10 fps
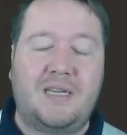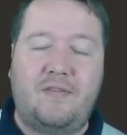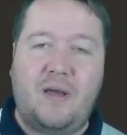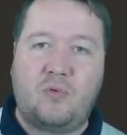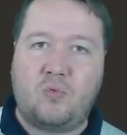I
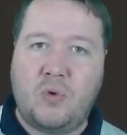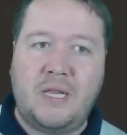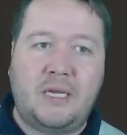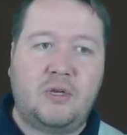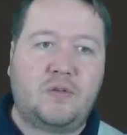found
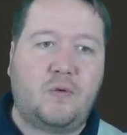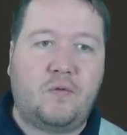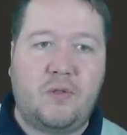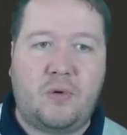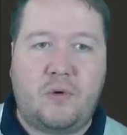really useful
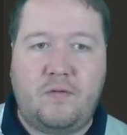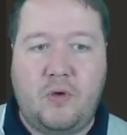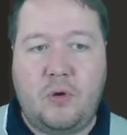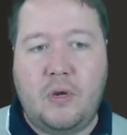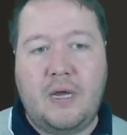for the
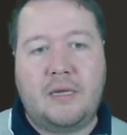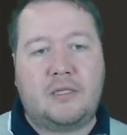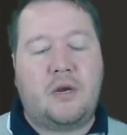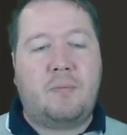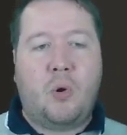review. It's
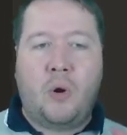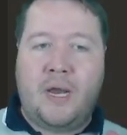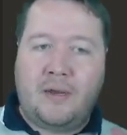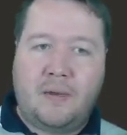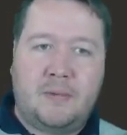going to point
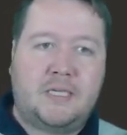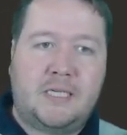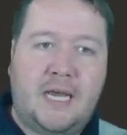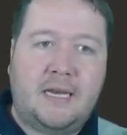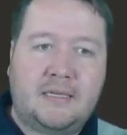out your
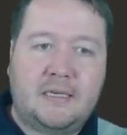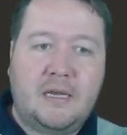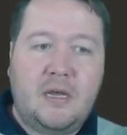mistakes.